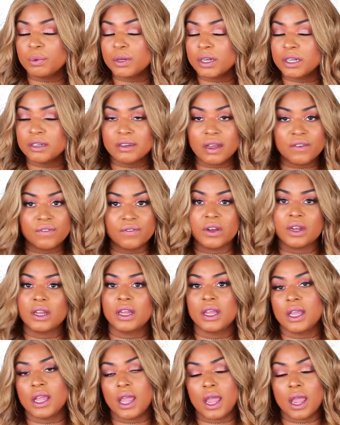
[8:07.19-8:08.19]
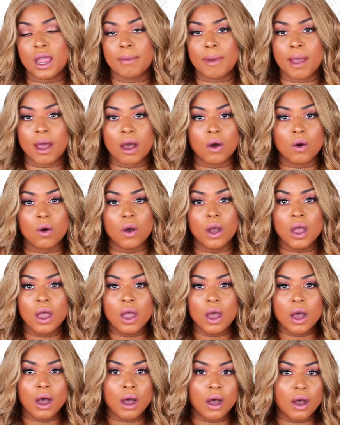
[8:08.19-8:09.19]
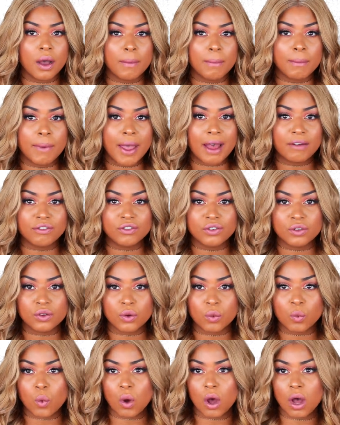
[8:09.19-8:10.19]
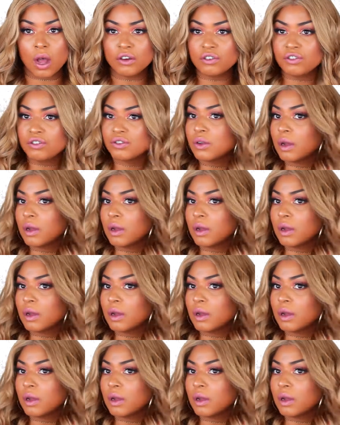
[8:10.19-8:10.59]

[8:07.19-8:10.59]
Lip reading: but it definitely came out after the wash,